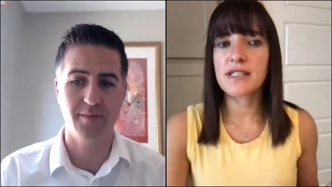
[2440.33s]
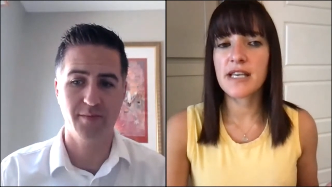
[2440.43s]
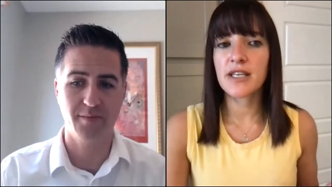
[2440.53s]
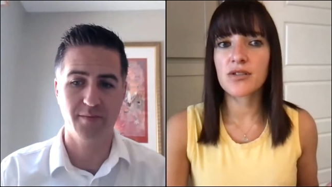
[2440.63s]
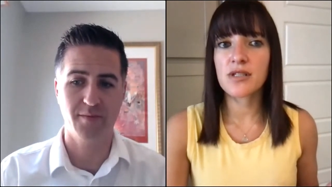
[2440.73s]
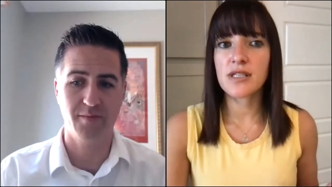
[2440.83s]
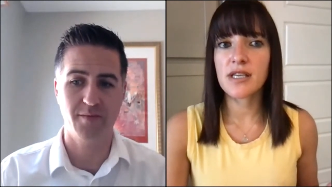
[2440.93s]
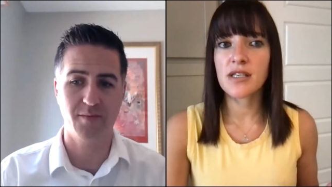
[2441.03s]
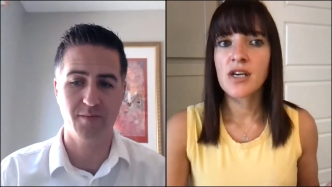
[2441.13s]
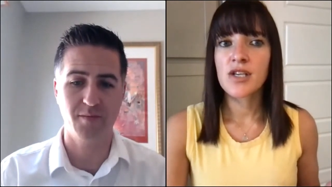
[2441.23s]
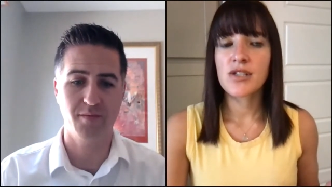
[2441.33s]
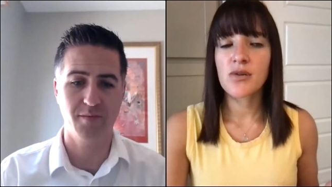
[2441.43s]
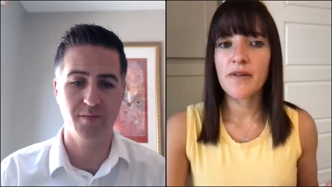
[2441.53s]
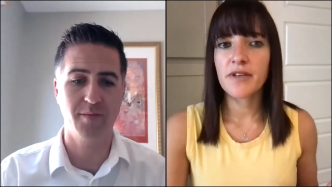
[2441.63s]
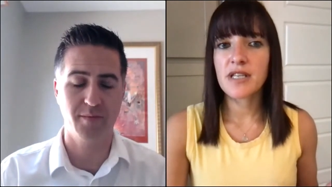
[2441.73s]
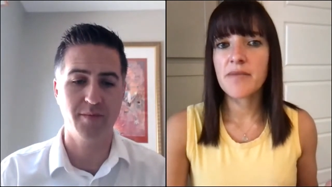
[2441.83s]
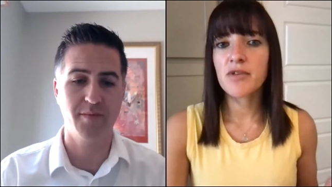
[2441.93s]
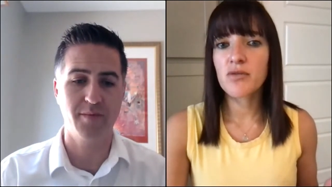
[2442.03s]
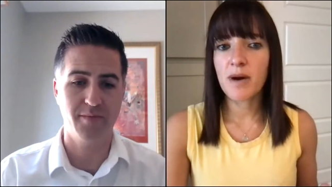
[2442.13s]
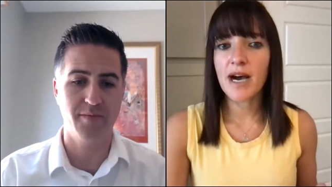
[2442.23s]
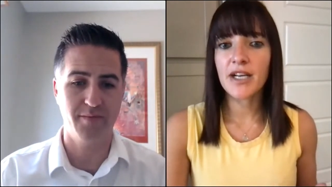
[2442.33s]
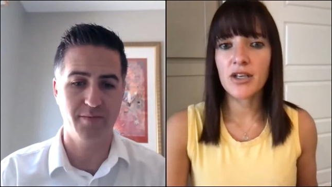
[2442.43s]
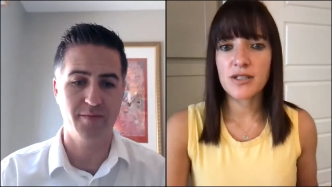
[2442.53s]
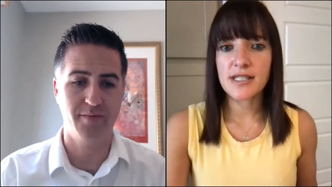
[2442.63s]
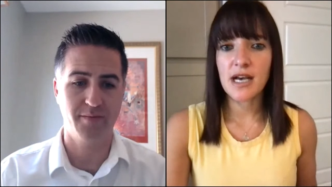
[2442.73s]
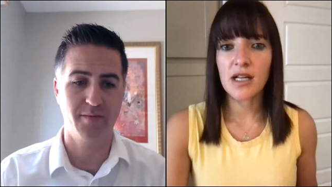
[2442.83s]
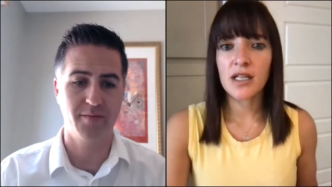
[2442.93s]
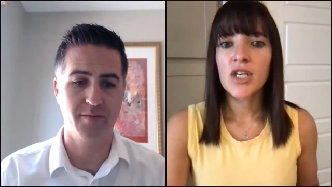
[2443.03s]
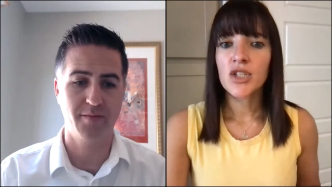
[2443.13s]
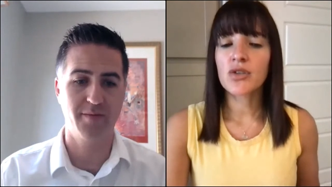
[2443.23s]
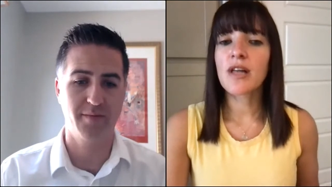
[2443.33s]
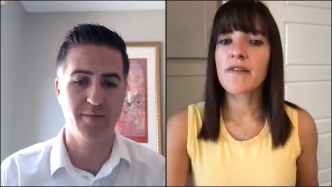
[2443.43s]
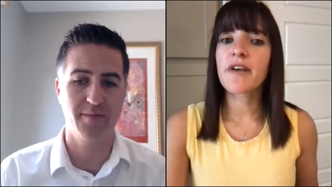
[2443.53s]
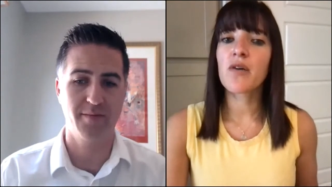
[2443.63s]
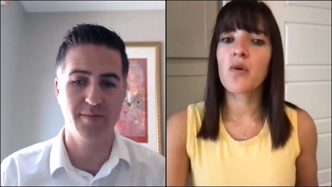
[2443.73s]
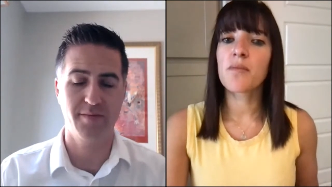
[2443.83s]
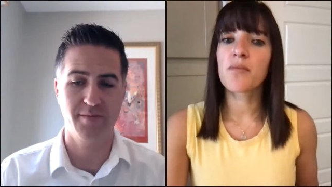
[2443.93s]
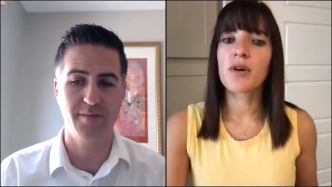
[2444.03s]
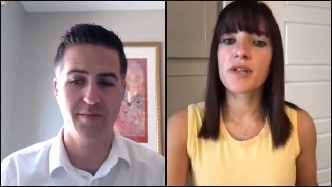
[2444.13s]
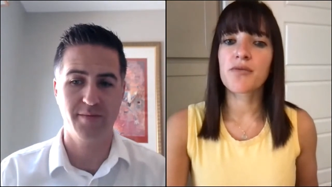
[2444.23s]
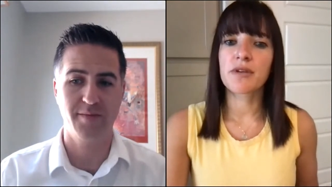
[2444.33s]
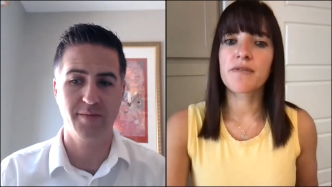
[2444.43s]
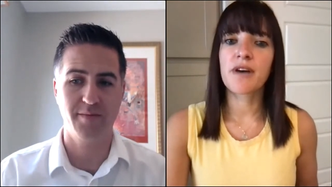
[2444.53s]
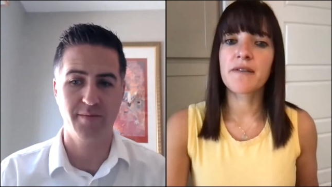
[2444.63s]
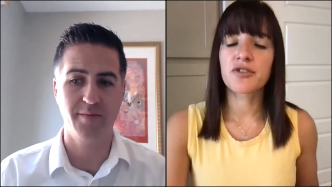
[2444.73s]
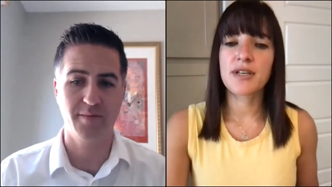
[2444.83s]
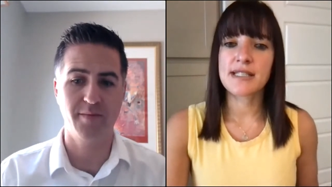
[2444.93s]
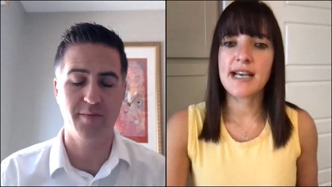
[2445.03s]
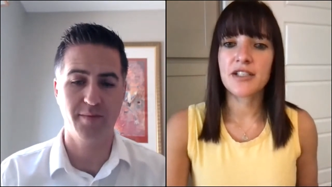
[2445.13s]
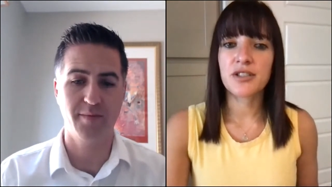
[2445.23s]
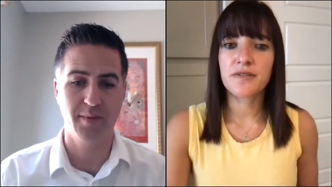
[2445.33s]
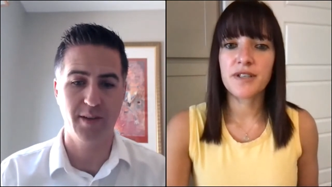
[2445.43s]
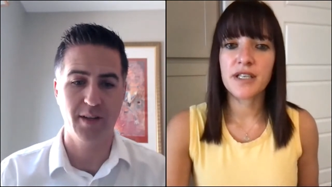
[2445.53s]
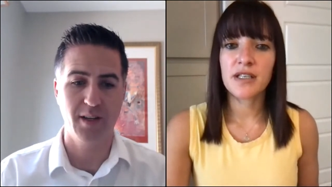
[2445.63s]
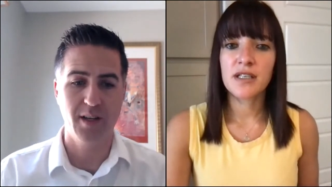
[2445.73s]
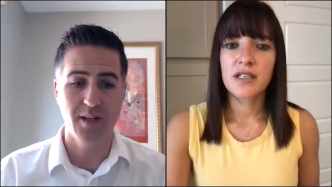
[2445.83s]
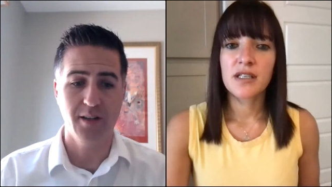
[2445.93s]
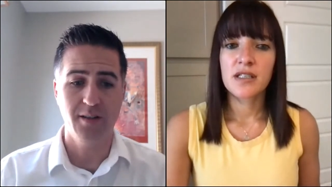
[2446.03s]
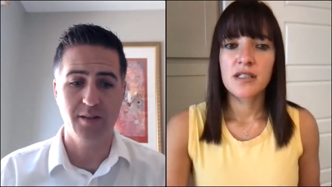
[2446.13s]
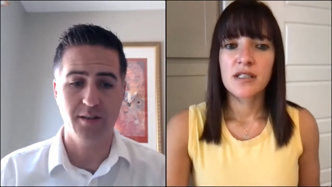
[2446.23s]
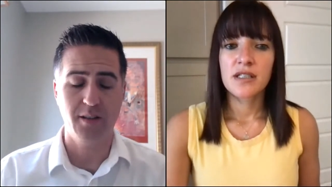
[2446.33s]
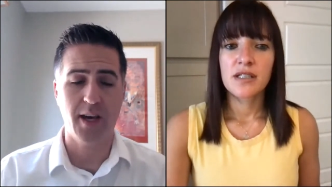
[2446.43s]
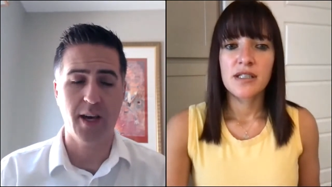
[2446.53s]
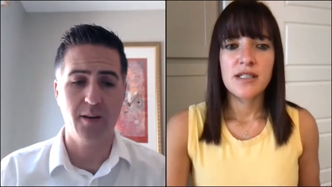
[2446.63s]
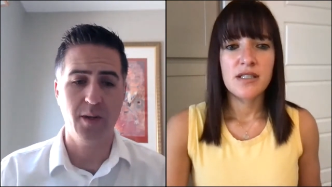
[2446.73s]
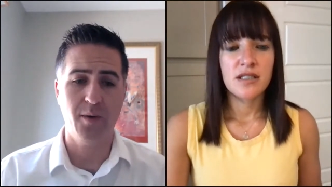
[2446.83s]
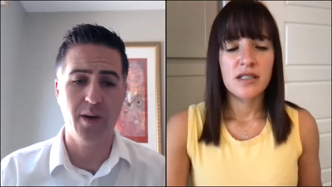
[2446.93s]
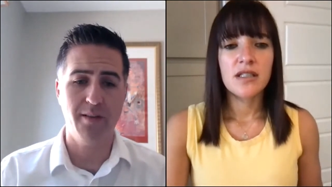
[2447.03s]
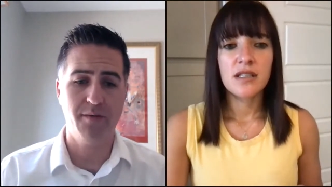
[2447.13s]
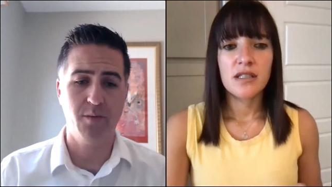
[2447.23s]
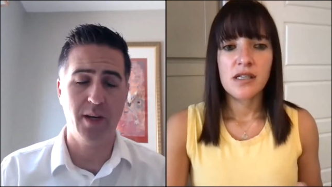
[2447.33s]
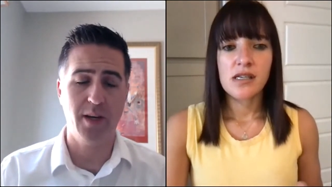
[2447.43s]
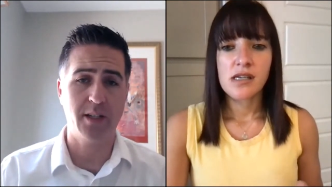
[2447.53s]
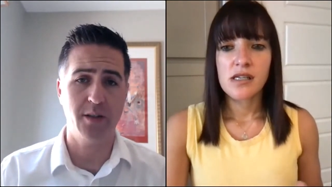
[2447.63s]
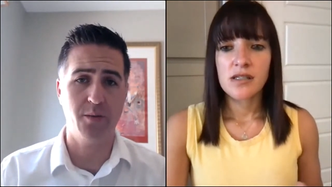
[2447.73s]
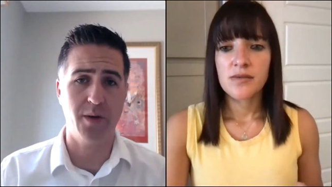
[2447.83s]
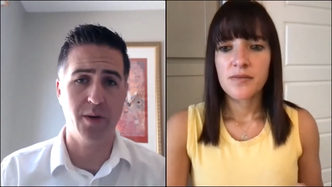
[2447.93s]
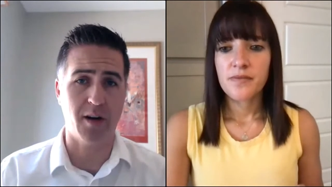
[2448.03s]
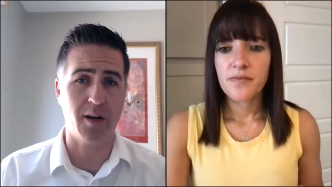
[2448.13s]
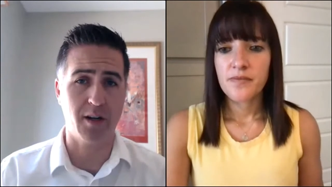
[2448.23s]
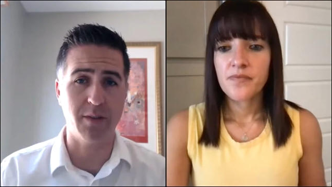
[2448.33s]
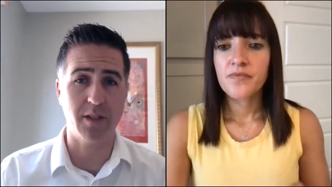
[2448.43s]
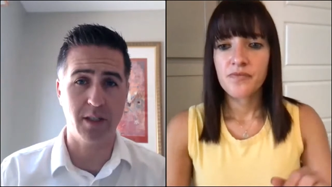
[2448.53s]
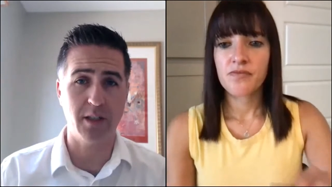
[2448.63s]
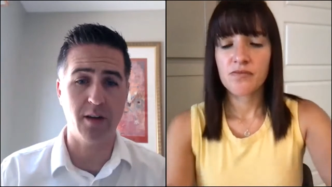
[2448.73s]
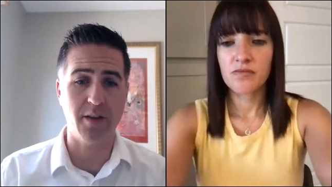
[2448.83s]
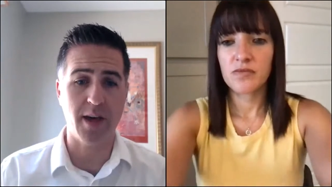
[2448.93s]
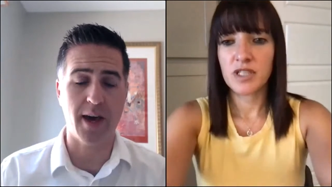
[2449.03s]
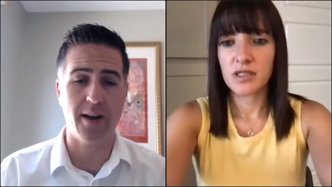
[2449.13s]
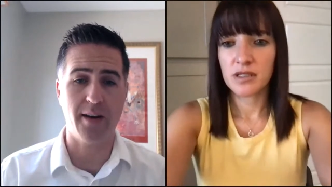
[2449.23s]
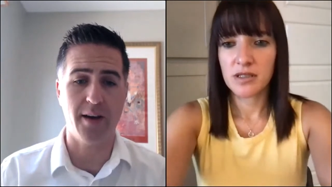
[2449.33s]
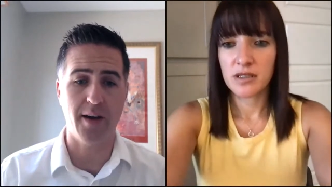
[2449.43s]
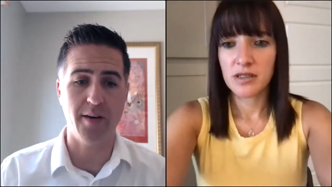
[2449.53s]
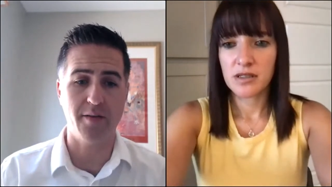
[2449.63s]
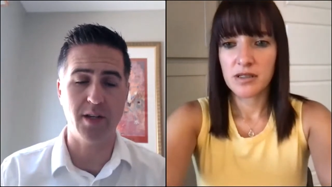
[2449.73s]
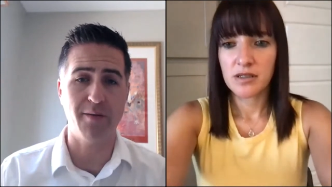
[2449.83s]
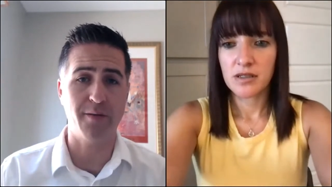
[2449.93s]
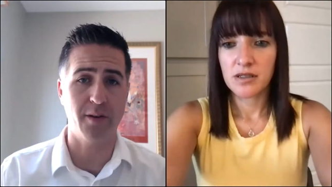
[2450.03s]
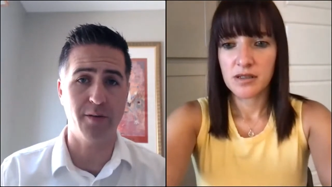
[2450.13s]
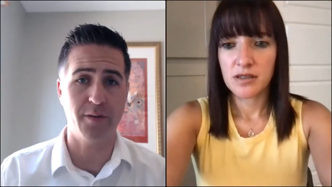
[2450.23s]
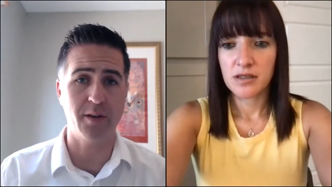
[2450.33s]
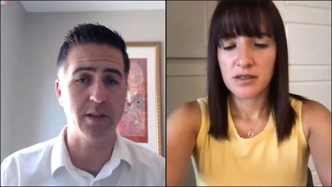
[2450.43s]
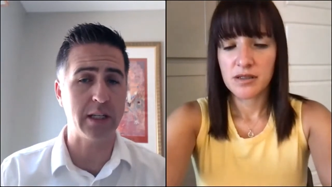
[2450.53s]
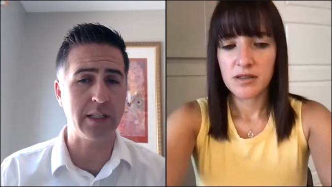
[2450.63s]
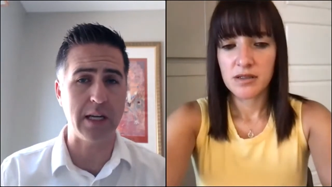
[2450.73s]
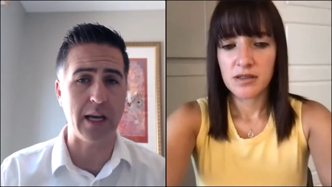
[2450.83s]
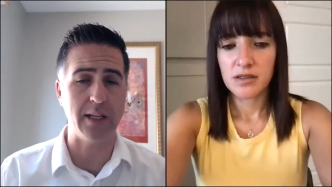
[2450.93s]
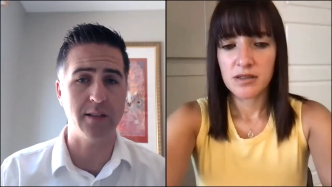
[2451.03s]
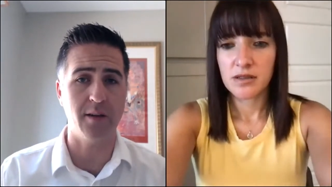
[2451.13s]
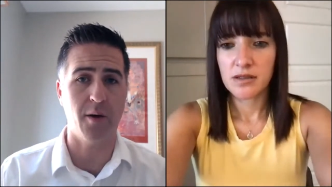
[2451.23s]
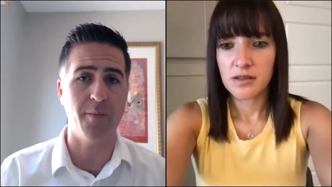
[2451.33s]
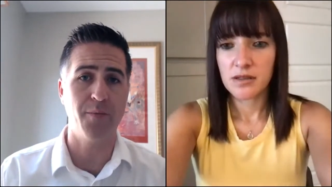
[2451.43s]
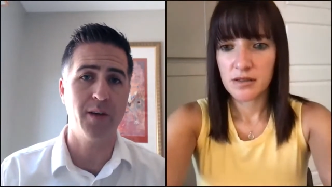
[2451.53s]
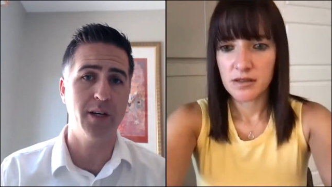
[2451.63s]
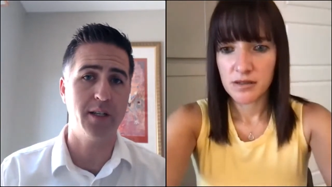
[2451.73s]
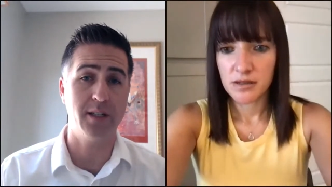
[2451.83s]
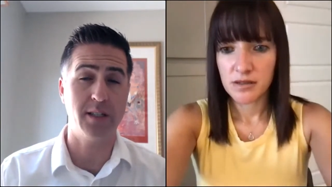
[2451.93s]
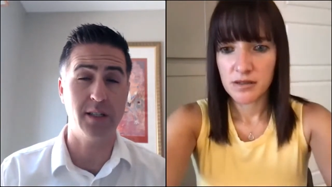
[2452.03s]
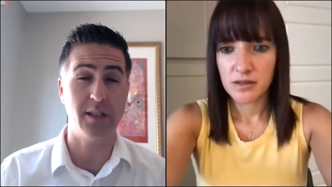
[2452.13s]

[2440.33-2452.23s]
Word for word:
Speaker 1: that you'll see. So every time you buy or sell, you'll have that one point three five transaction fee.
Speaker 2: Yeah, and we waived, we actually waived our commission on that, uh, Jim, for the first sixty days. So it's just a